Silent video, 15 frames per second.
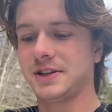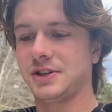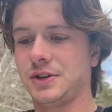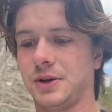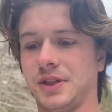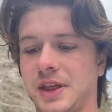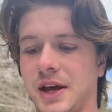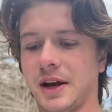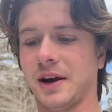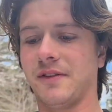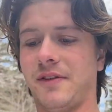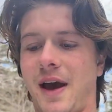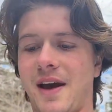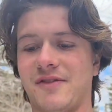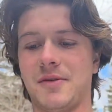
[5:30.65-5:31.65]
You could think of
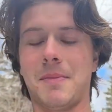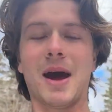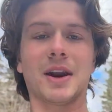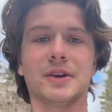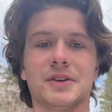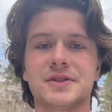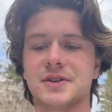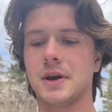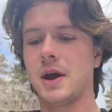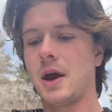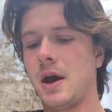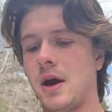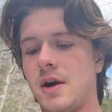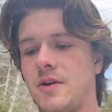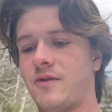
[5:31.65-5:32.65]
heavy metals,
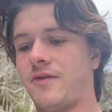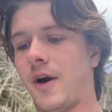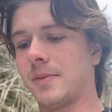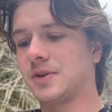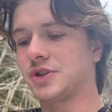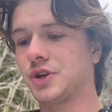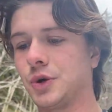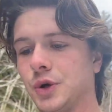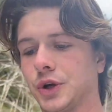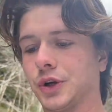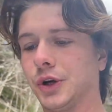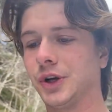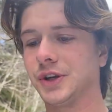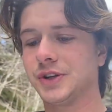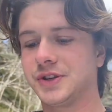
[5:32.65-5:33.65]

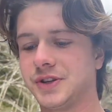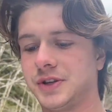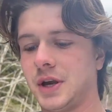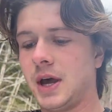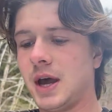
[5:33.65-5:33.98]
pharmaceuticals,